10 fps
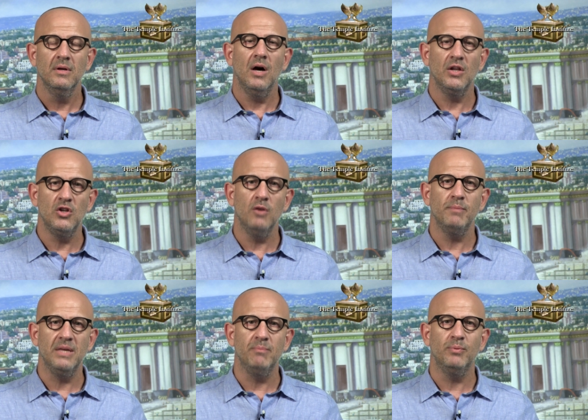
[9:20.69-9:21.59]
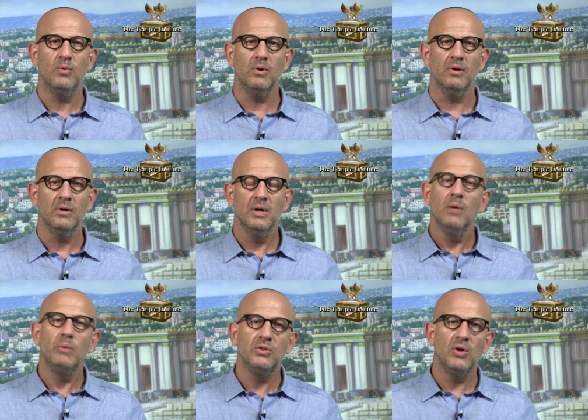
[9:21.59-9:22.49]
on Yom Kippur,
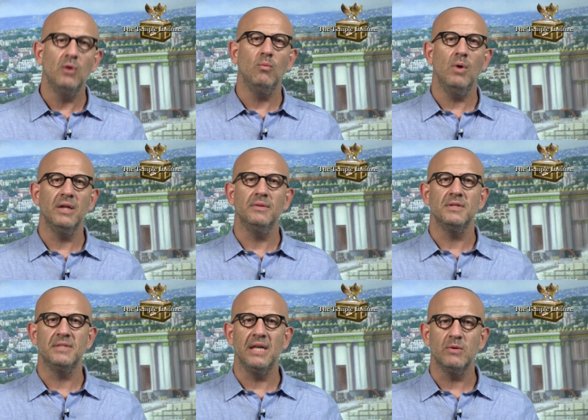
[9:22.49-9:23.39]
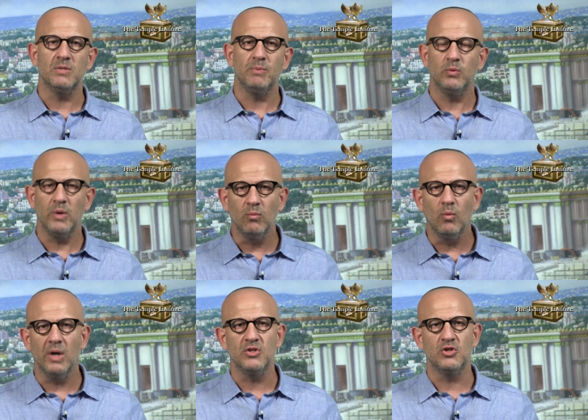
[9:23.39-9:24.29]
we don't want to distinguish between
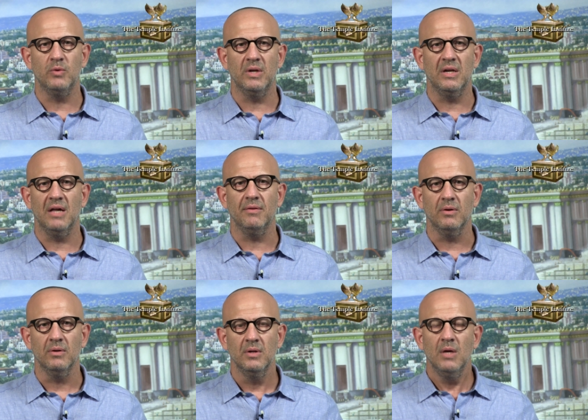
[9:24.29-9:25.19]
one Jew and another.